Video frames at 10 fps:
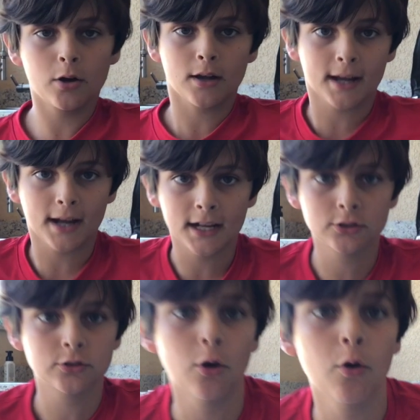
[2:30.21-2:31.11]
Okay
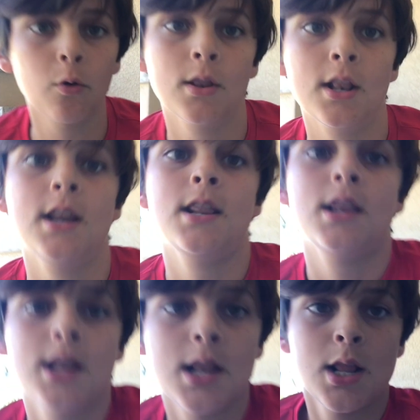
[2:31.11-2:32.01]
guys, so
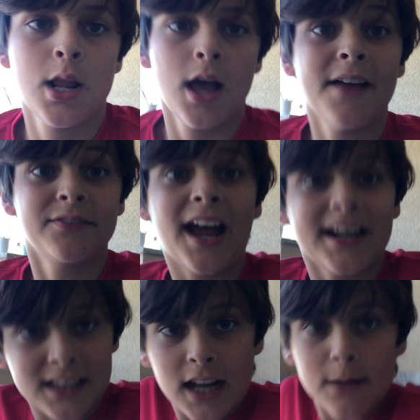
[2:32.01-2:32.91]
I've got
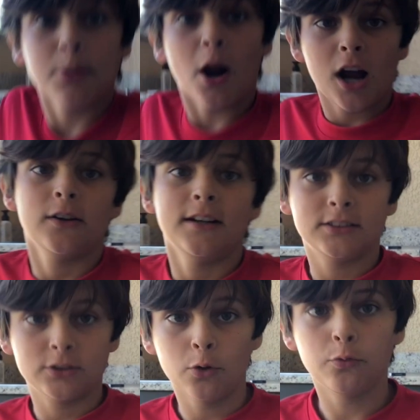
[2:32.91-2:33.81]
a lot of
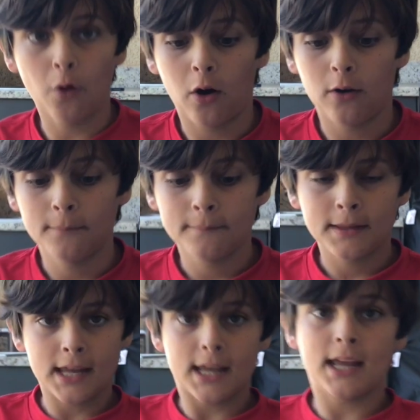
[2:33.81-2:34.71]
progress so far.
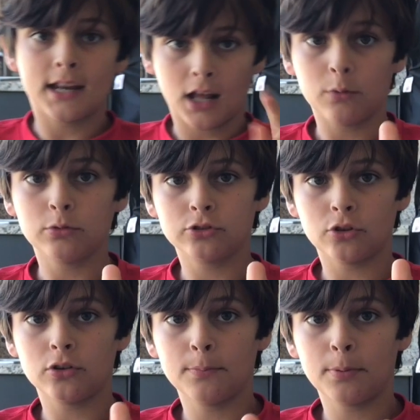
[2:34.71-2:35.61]
And I will show
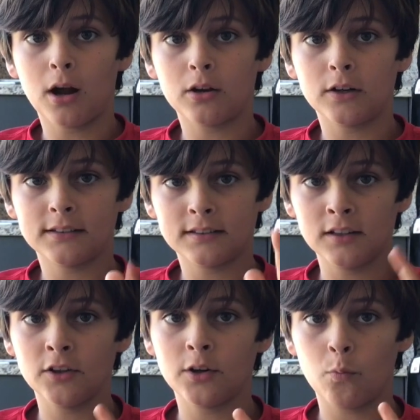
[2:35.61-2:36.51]
you the progress
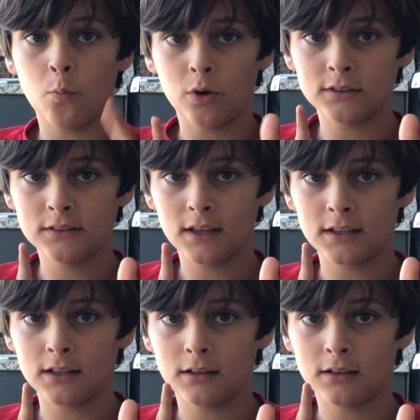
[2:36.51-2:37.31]
here in one second.